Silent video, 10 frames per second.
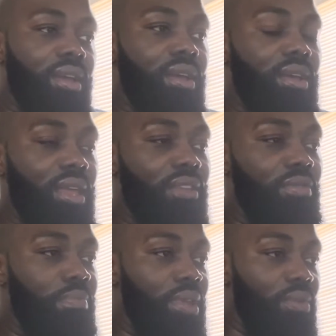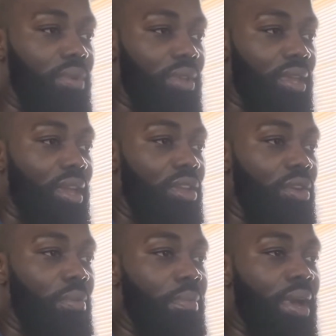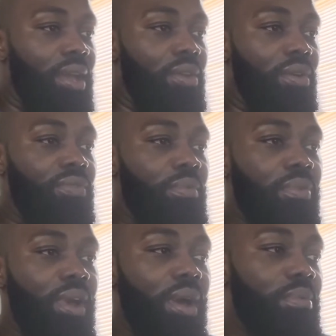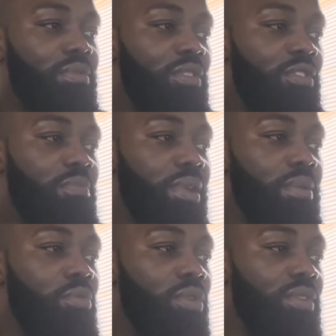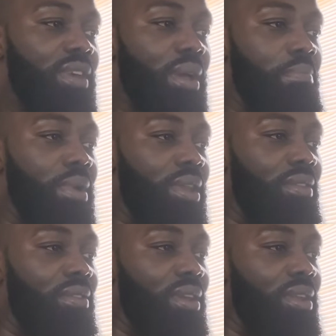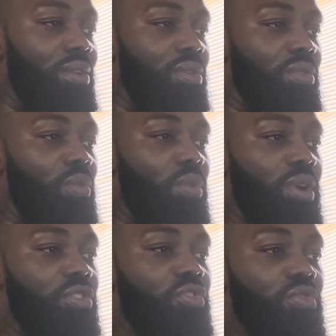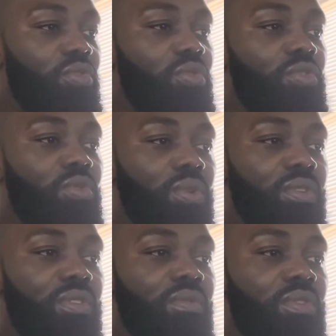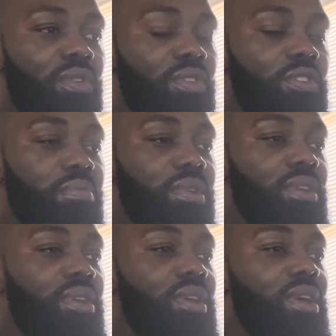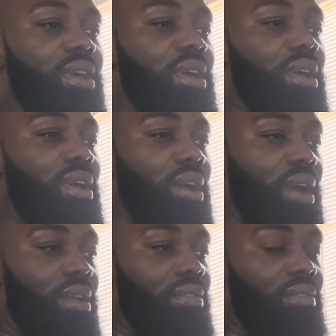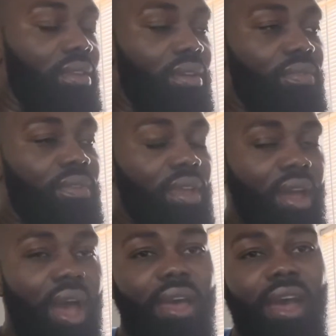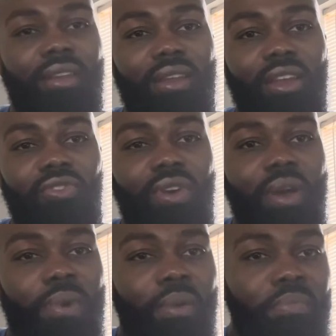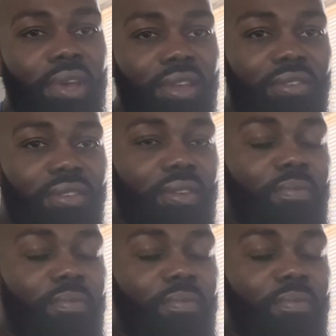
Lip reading: That's a big one. Get your mind off the problems and spend more time meditating on the one true source of nourishment, God's love. Yeah, I try my best